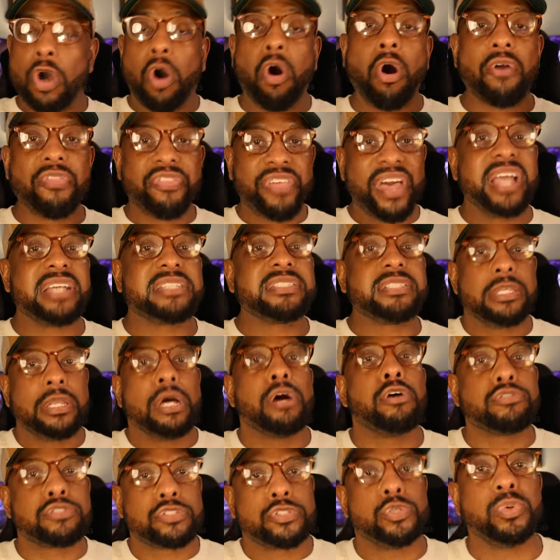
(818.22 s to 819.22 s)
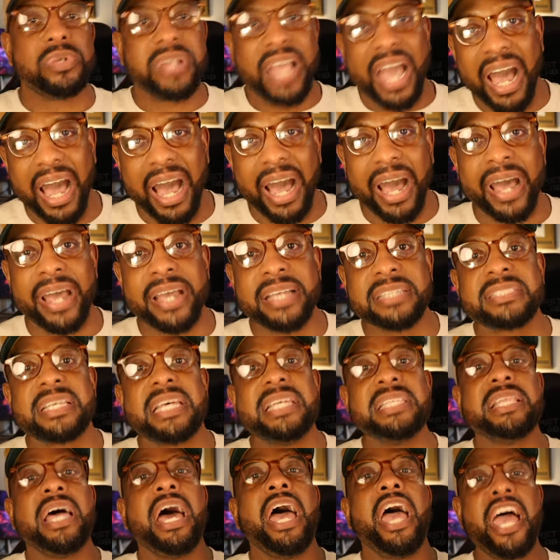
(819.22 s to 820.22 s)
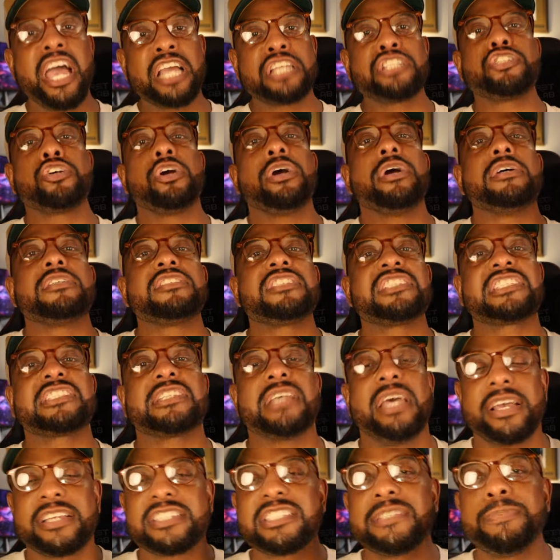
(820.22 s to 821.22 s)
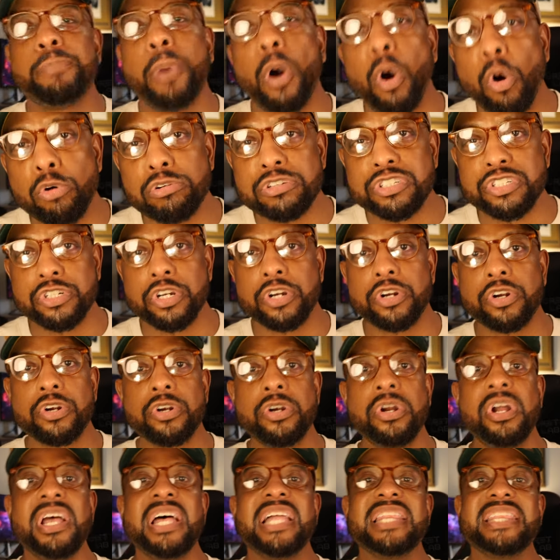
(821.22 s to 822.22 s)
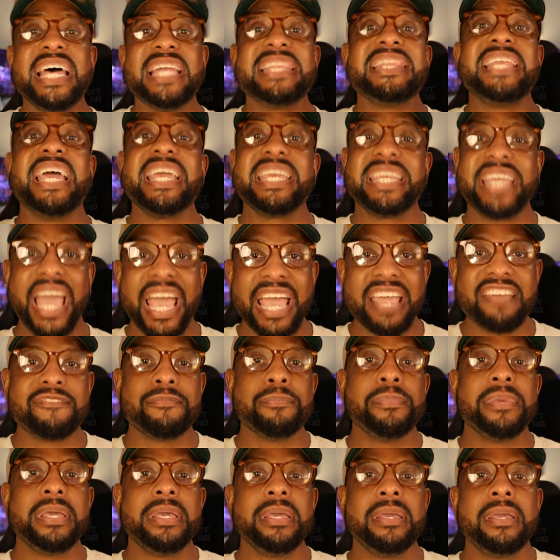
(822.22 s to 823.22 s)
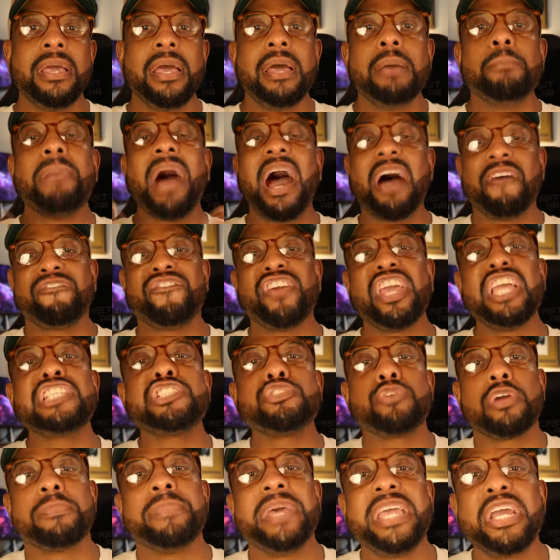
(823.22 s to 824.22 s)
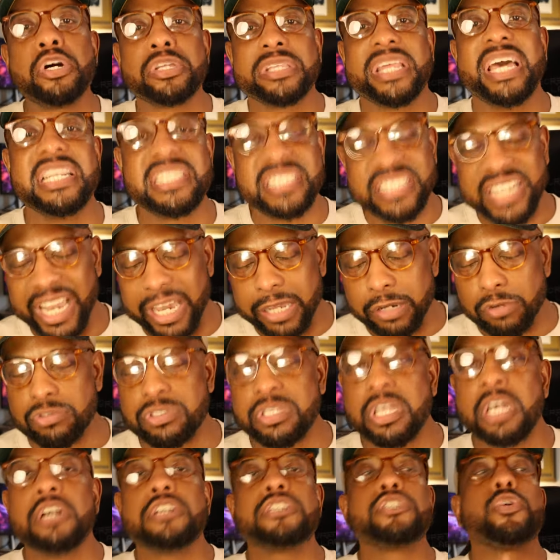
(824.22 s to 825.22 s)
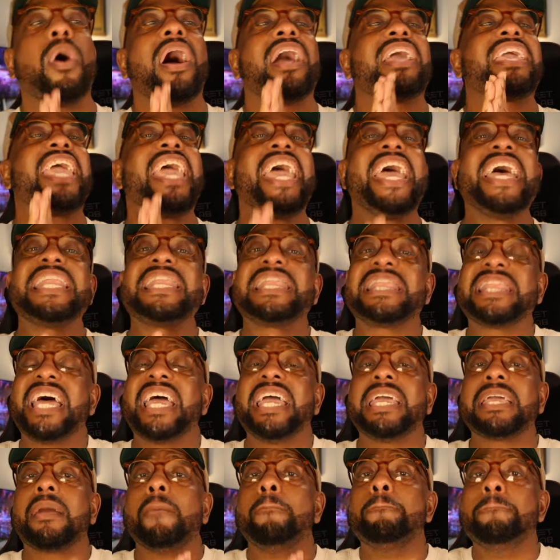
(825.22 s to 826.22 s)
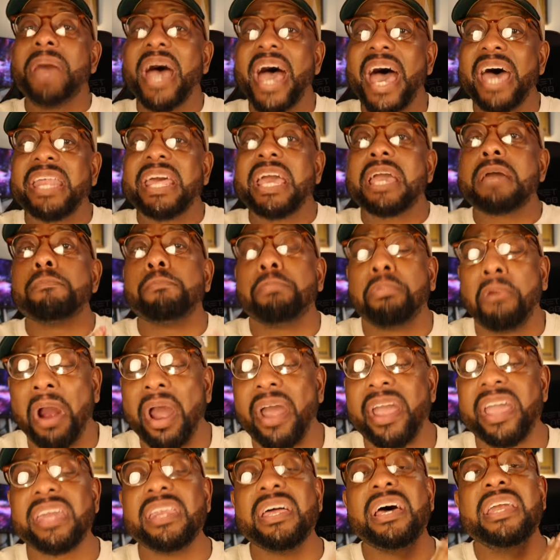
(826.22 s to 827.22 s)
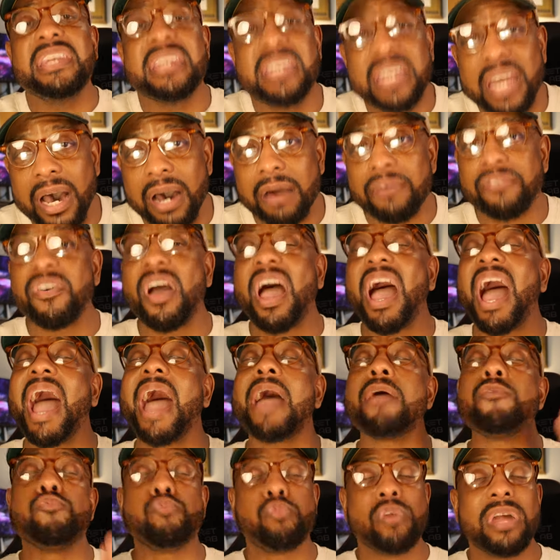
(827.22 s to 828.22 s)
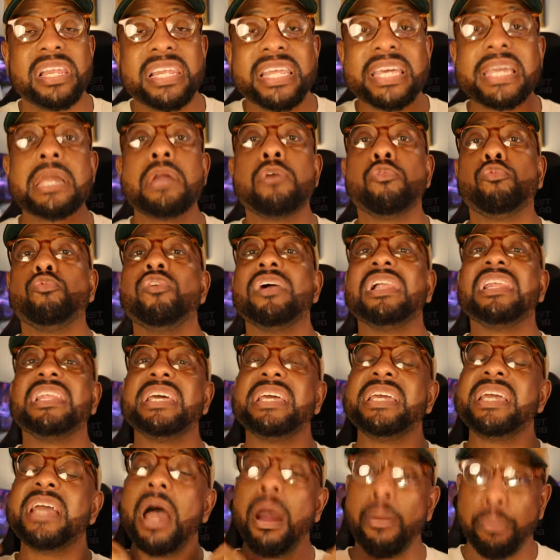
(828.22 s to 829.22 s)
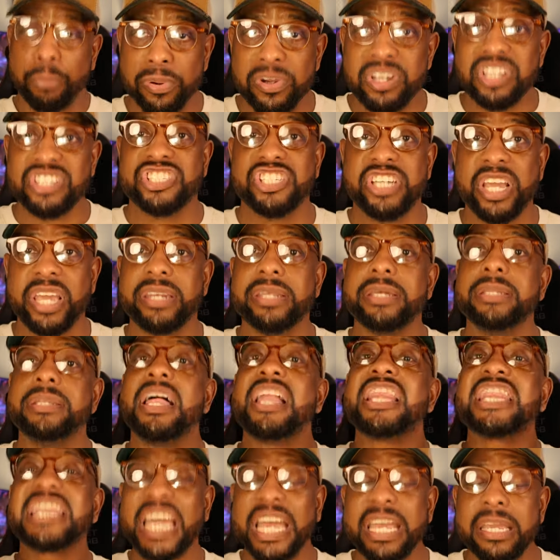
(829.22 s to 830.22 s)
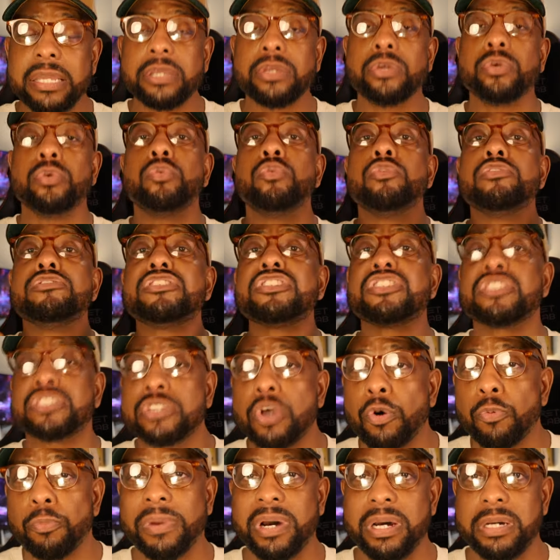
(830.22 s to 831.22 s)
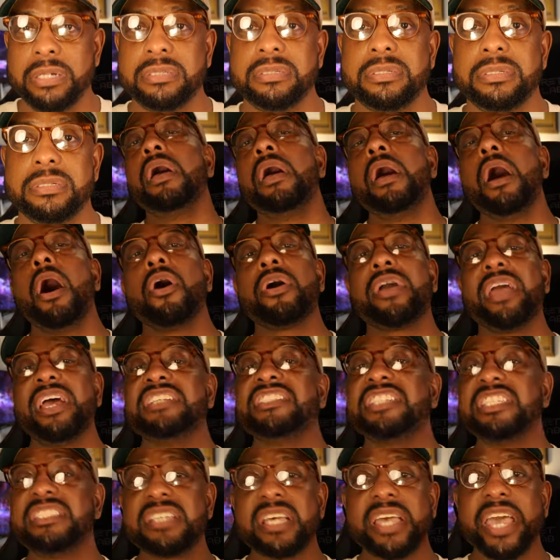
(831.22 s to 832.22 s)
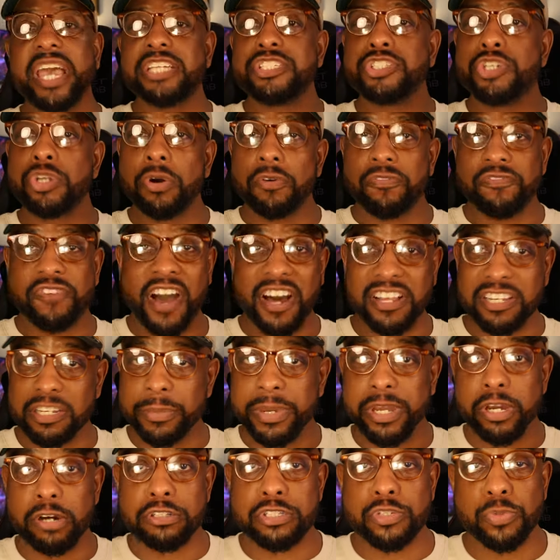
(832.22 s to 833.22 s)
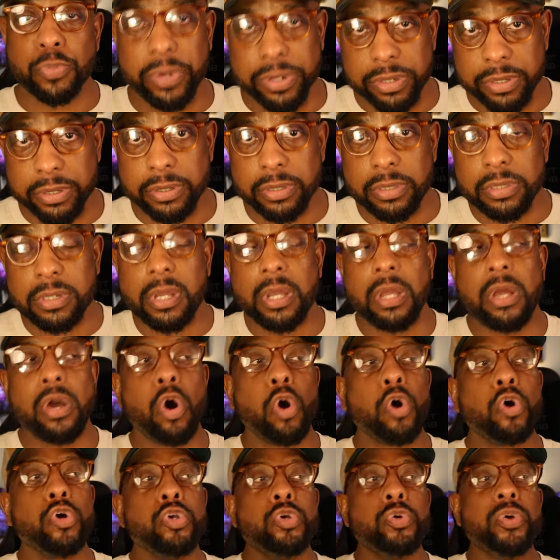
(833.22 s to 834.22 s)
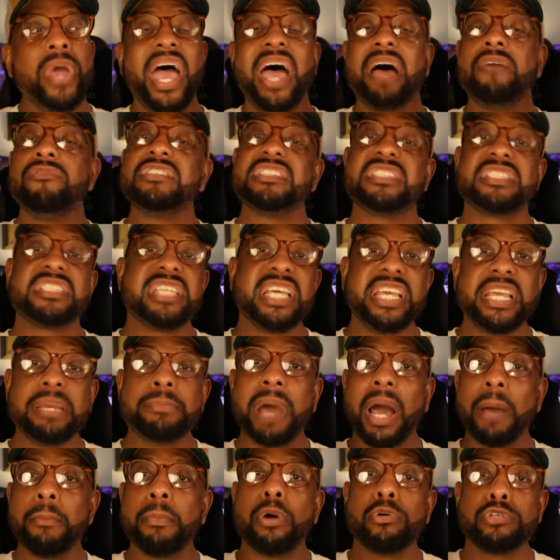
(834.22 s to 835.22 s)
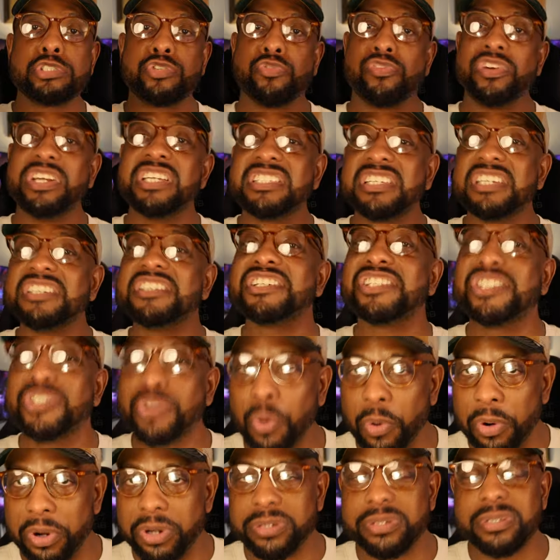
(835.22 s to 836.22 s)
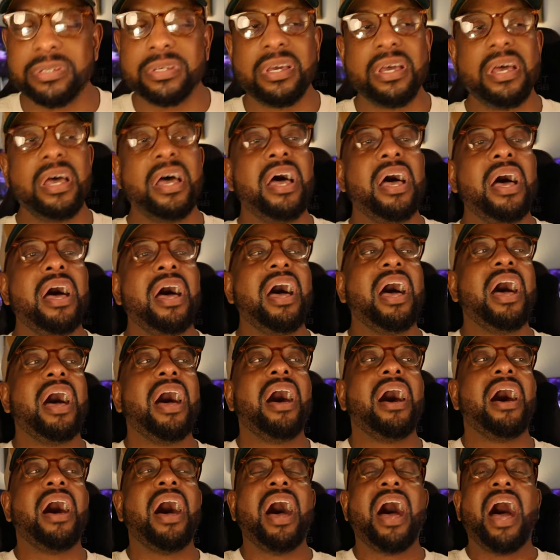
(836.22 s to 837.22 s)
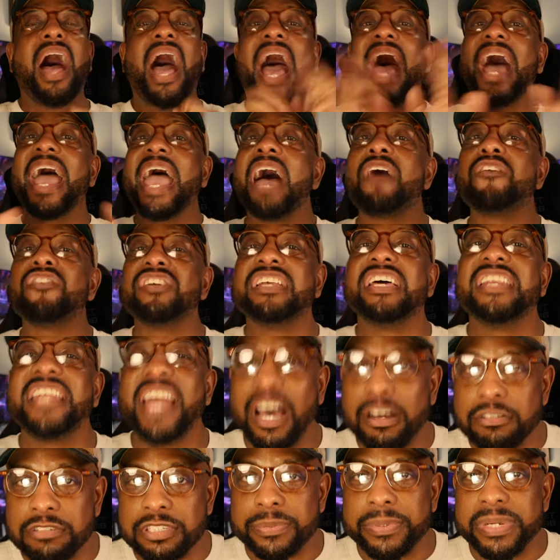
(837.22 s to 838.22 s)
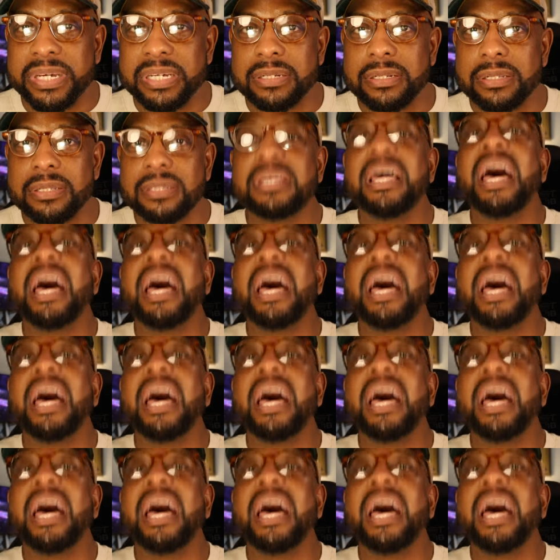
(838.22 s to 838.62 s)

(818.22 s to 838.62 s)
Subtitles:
all thanks to those two guys and the extra exposure that they gave me by featuring me on their channels. So I can't thank Matt and Brian enough. I really, really appreciate it. Thank you so much. Okay, just in case you don't follow me on Twitter or you haven't seen my most recent short, I have an announcement.